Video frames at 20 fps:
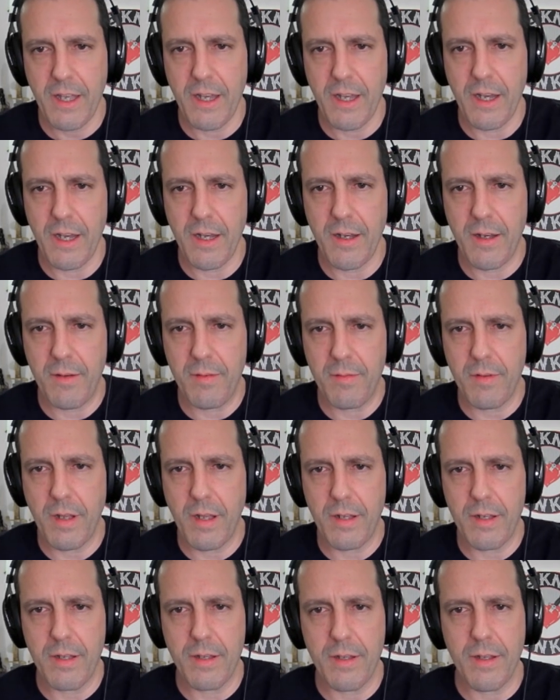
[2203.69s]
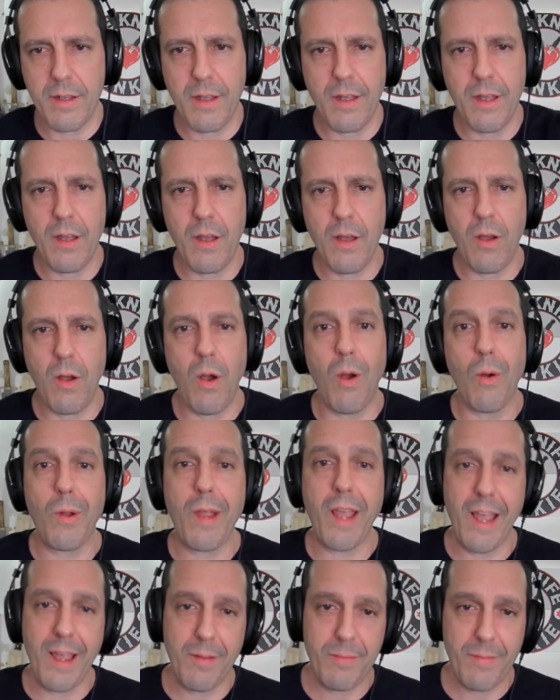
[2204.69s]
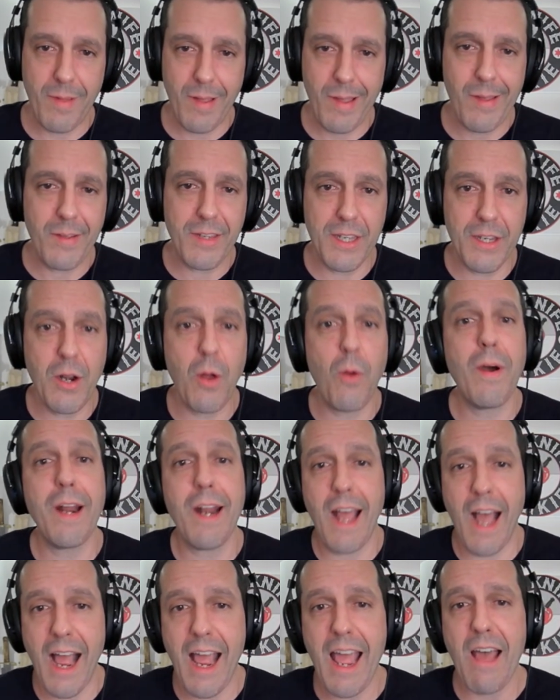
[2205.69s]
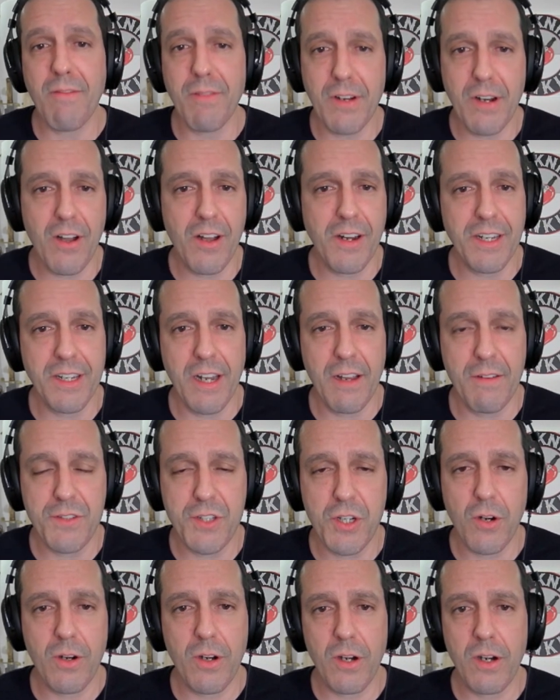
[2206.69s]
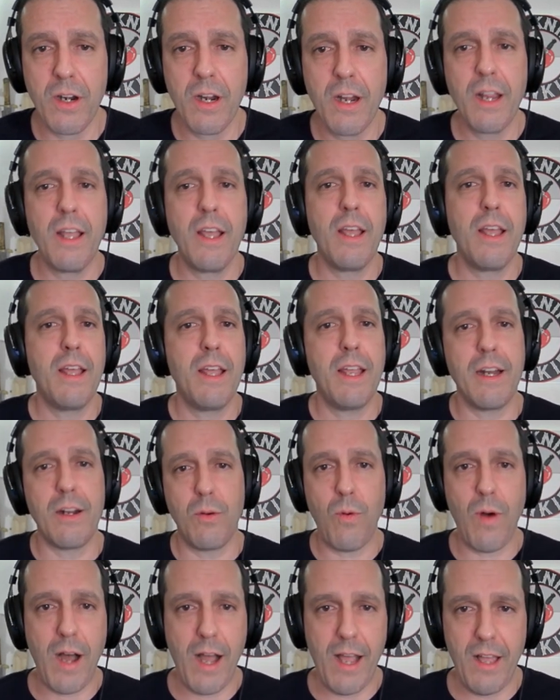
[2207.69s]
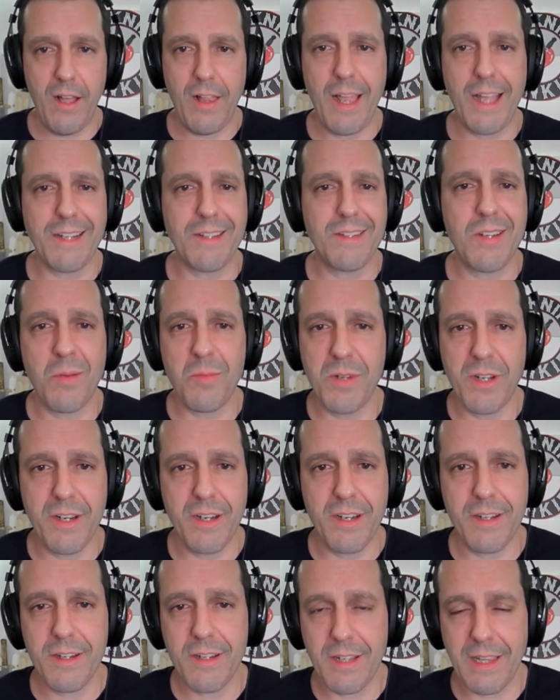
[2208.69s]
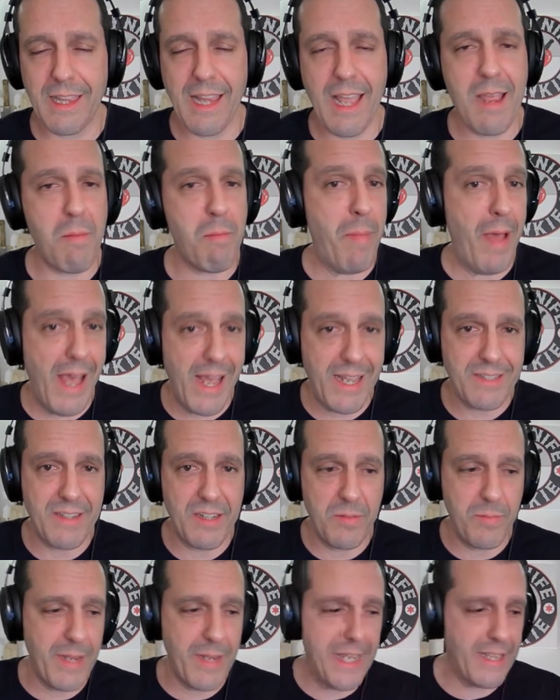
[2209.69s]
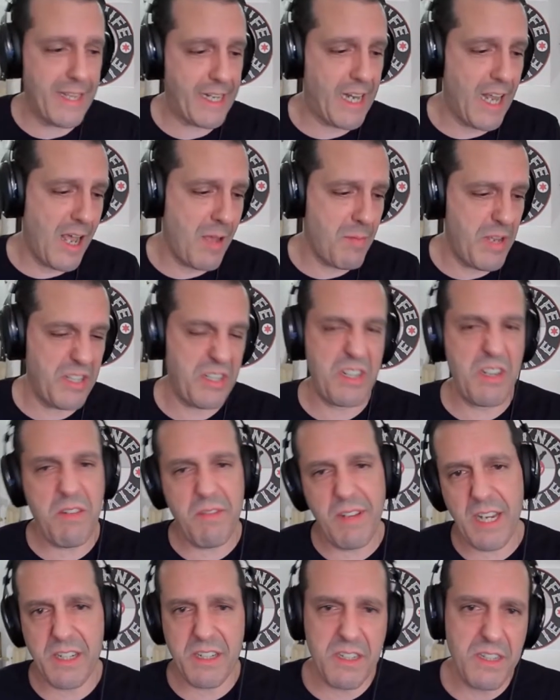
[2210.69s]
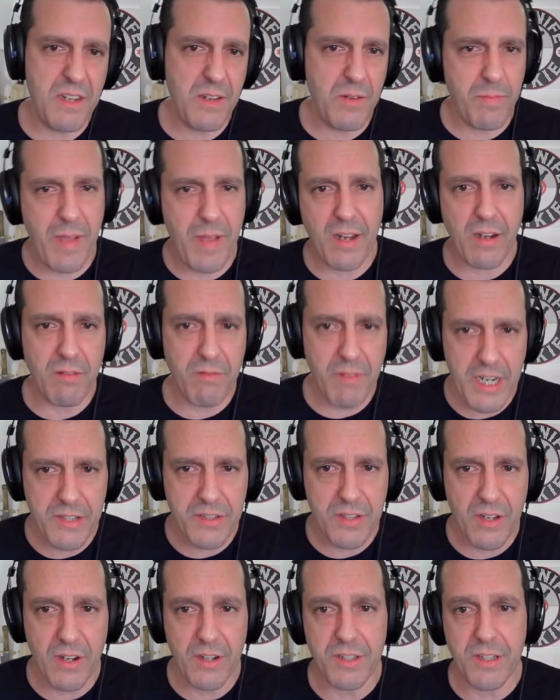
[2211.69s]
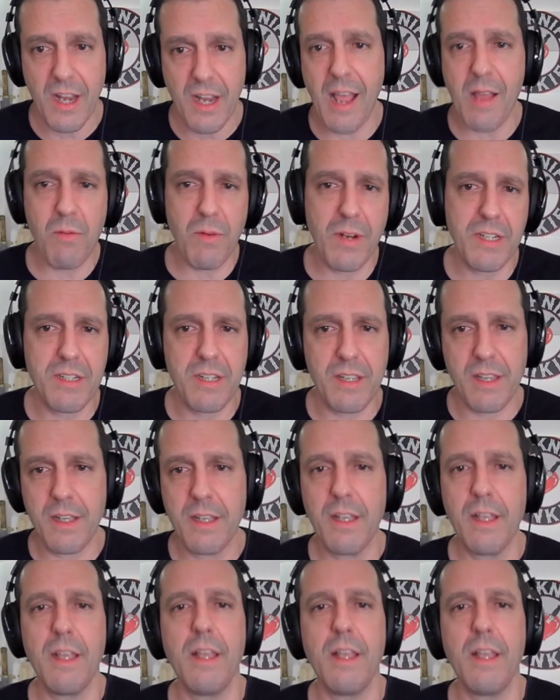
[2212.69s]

Uh, okay, you know what? I haven't gone to Knife Joker in a while, and someone lambasted me in the comments. You need to do better research. I went to the...